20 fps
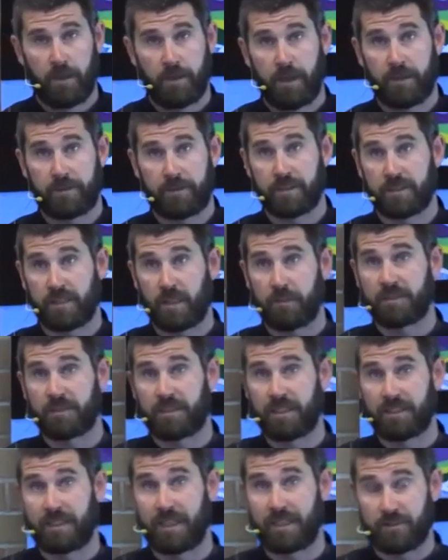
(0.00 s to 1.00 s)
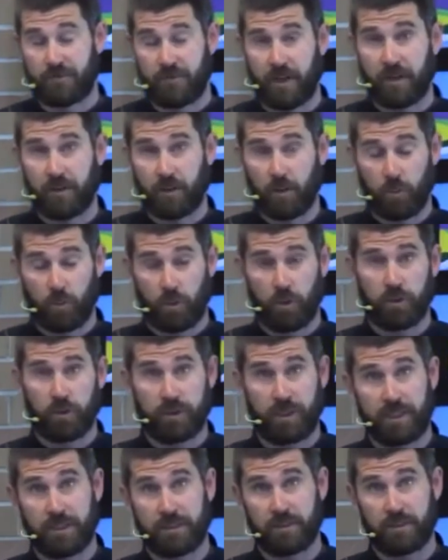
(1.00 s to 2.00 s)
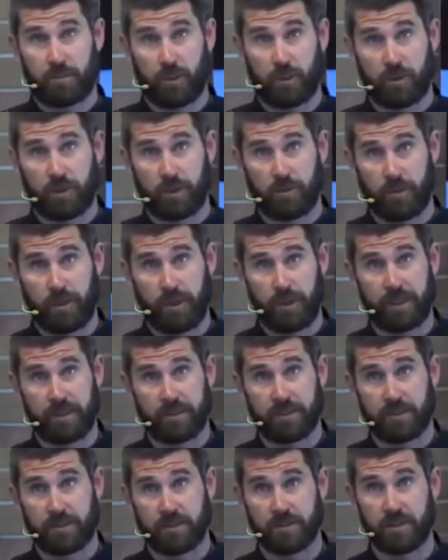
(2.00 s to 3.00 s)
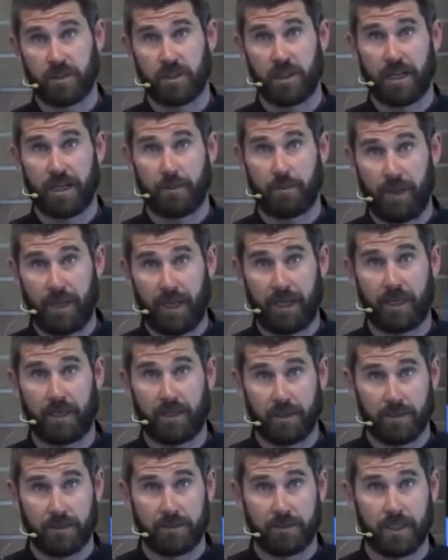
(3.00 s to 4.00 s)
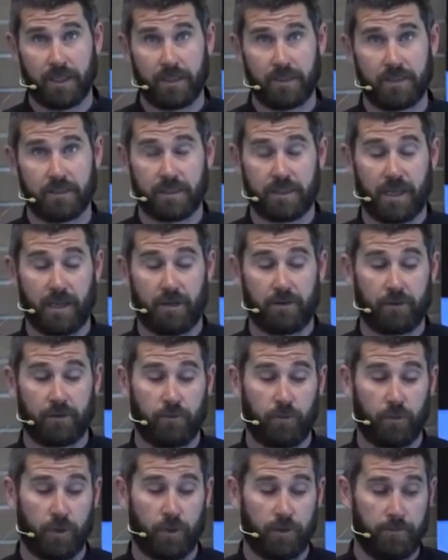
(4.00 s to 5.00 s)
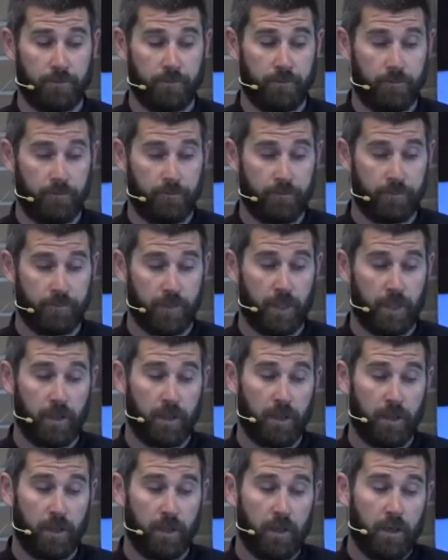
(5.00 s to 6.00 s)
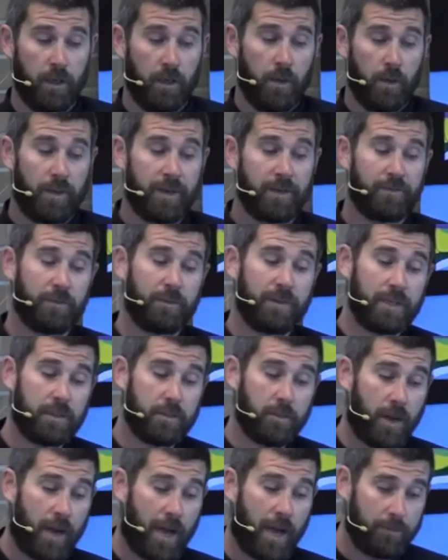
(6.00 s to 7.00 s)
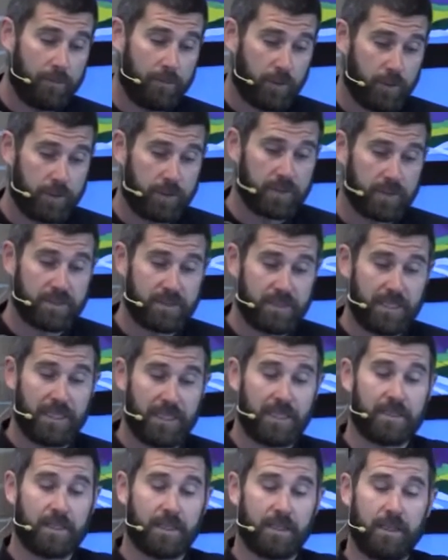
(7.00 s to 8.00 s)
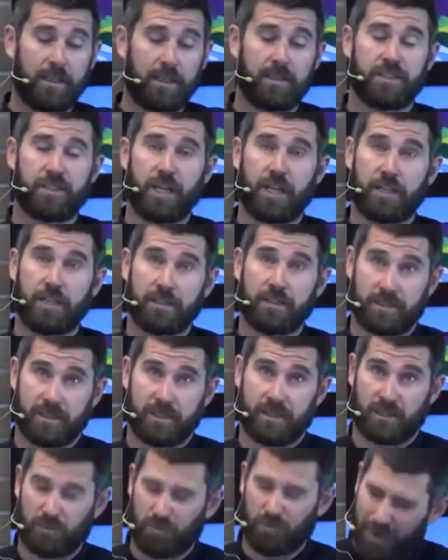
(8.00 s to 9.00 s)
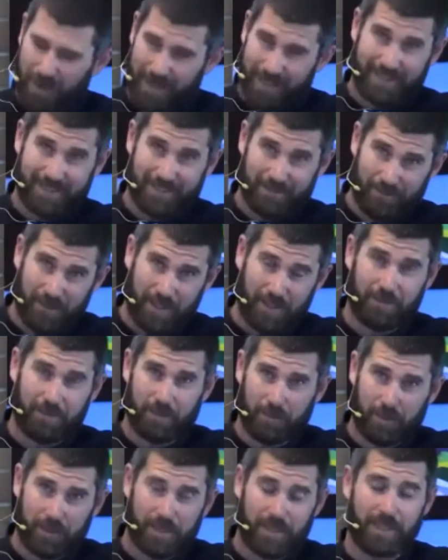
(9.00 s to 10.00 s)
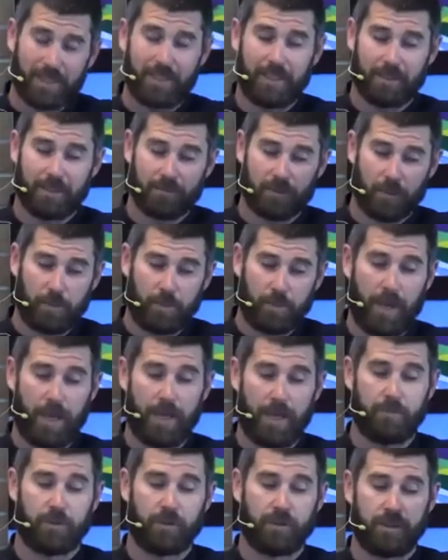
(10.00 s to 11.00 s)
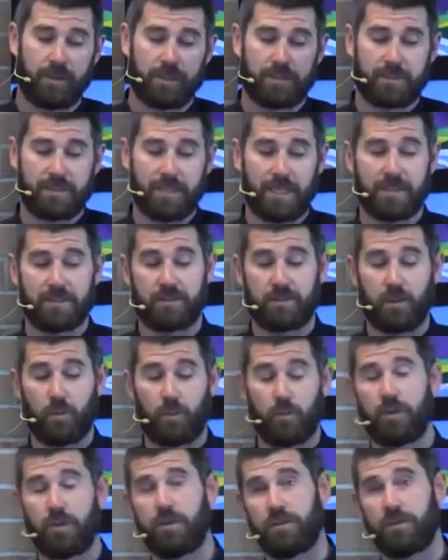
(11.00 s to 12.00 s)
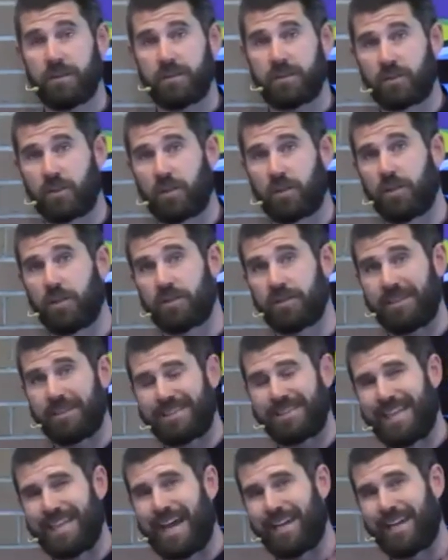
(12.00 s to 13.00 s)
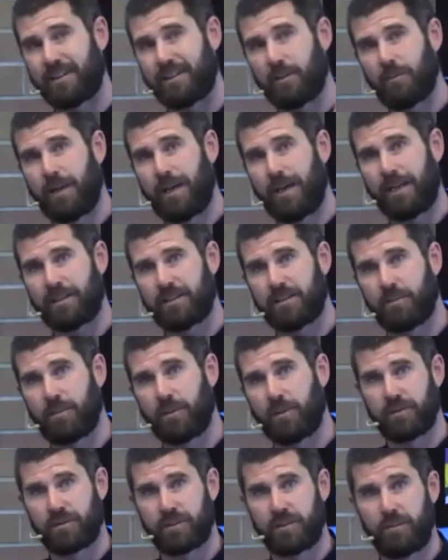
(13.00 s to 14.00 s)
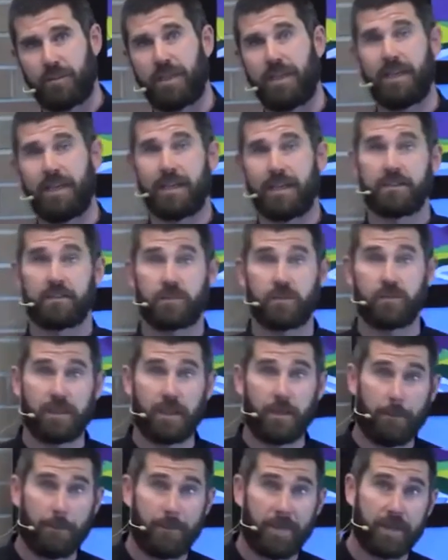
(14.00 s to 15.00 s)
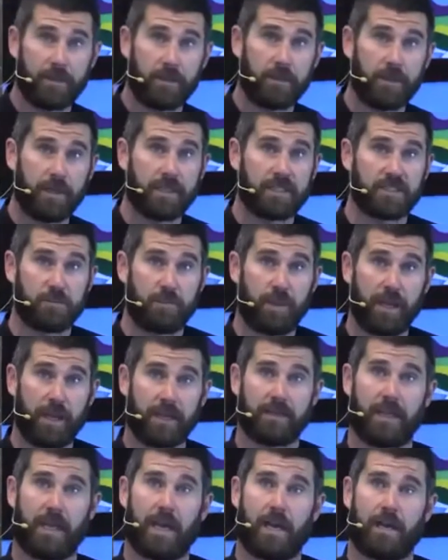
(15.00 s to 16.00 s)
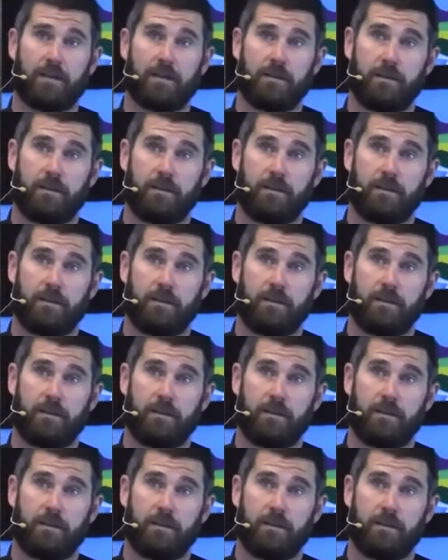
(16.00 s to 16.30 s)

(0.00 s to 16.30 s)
Now, to some extent, that's fair. The world is a broken place, and there's a lot of pain that needs accounting for. But if you read the Bible, you see that in Genesis, right at the very beginning of the Bible, it says the world is cursed. It's not the way it's supposed to be. And so you better expect that.